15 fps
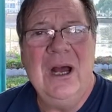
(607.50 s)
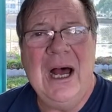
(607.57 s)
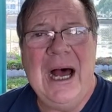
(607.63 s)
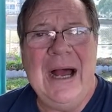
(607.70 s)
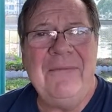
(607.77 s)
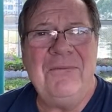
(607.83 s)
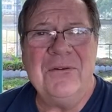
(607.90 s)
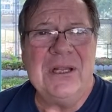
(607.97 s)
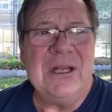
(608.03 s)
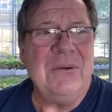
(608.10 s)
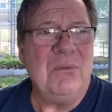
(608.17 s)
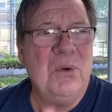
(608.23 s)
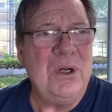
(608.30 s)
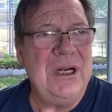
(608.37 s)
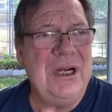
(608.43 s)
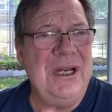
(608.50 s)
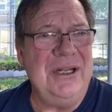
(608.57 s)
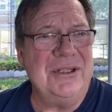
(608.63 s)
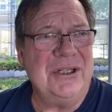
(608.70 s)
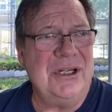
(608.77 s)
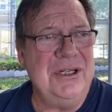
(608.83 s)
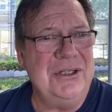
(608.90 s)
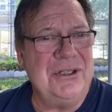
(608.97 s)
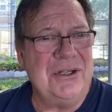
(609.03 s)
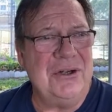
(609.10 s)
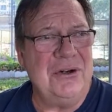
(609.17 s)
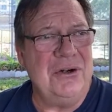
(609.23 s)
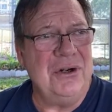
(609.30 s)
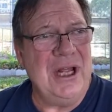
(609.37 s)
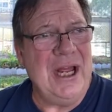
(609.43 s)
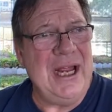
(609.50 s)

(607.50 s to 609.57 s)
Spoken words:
I forget what it is considered,